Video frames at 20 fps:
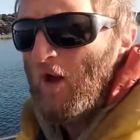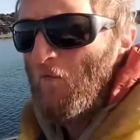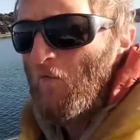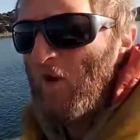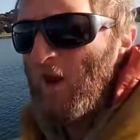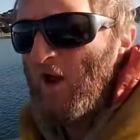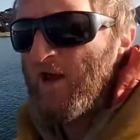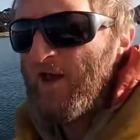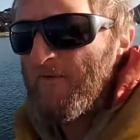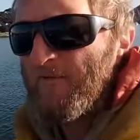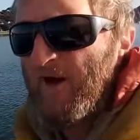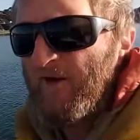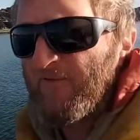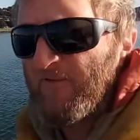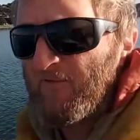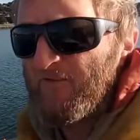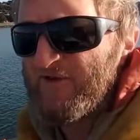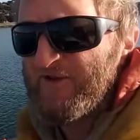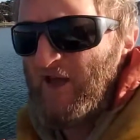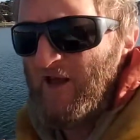when I get back
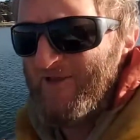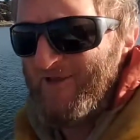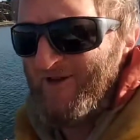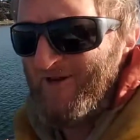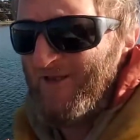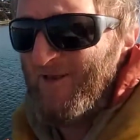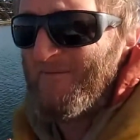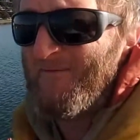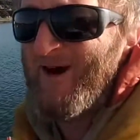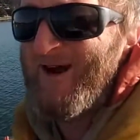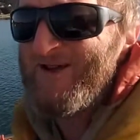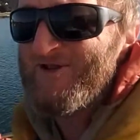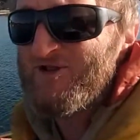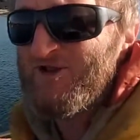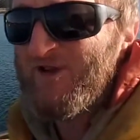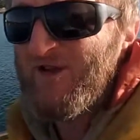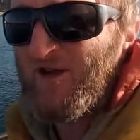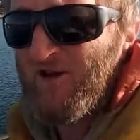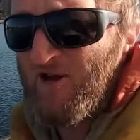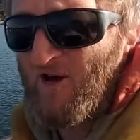from the South Island, I'm
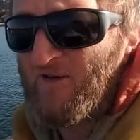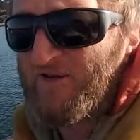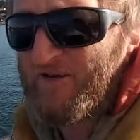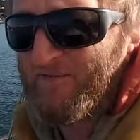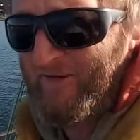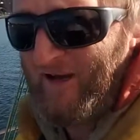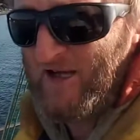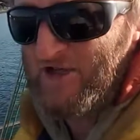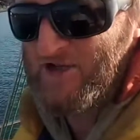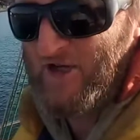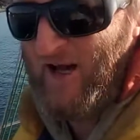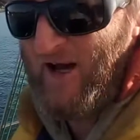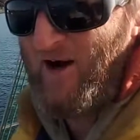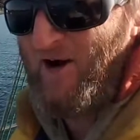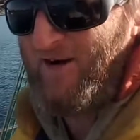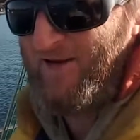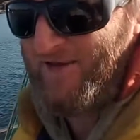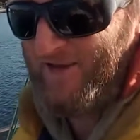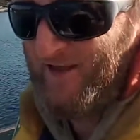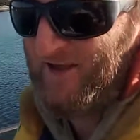actually going to go splash
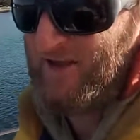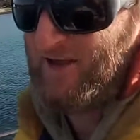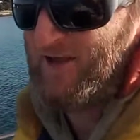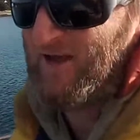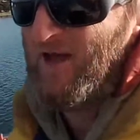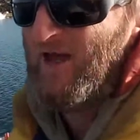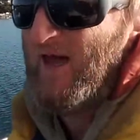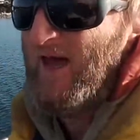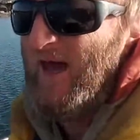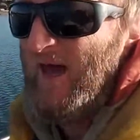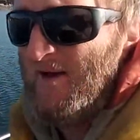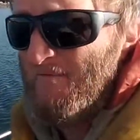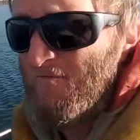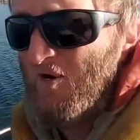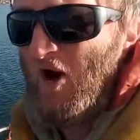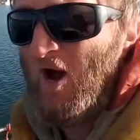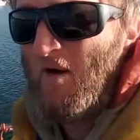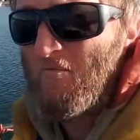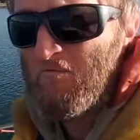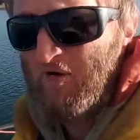out, I think, and
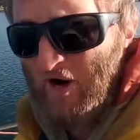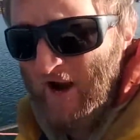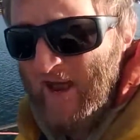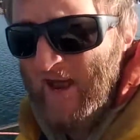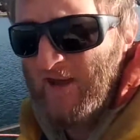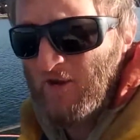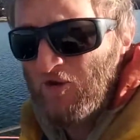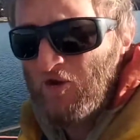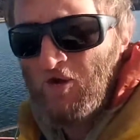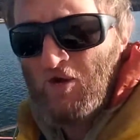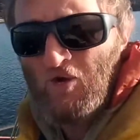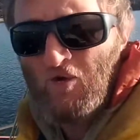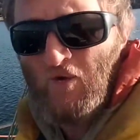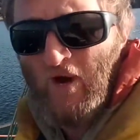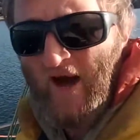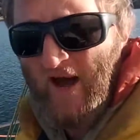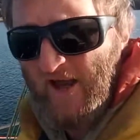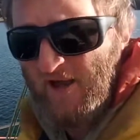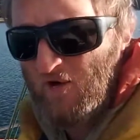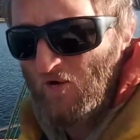buy a brand new
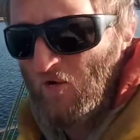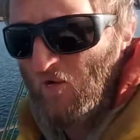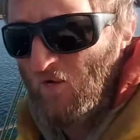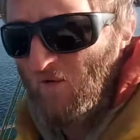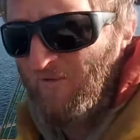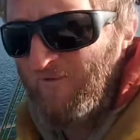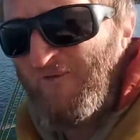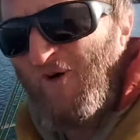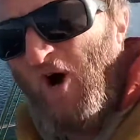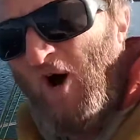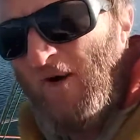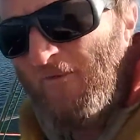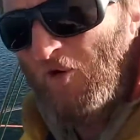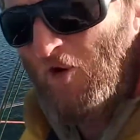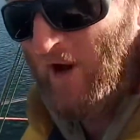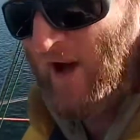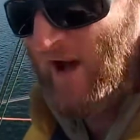eight, five or